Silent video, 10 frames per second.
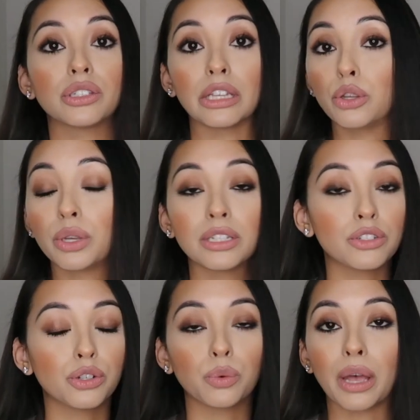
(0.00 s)
you can
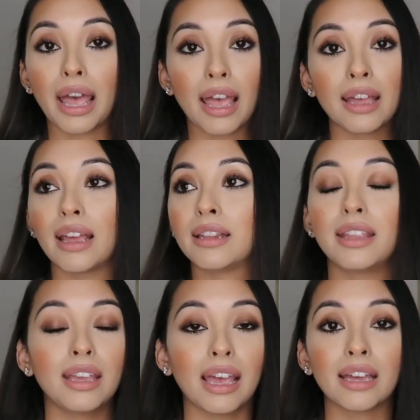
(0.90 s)
do
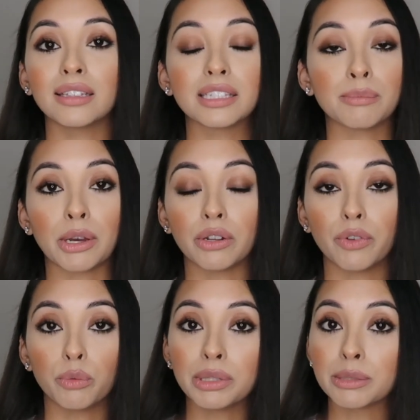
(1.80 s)
the endless amount of
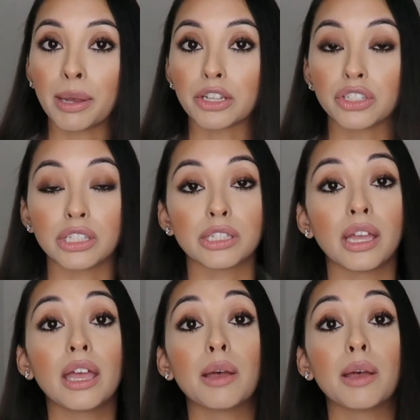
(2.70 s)
home inspections.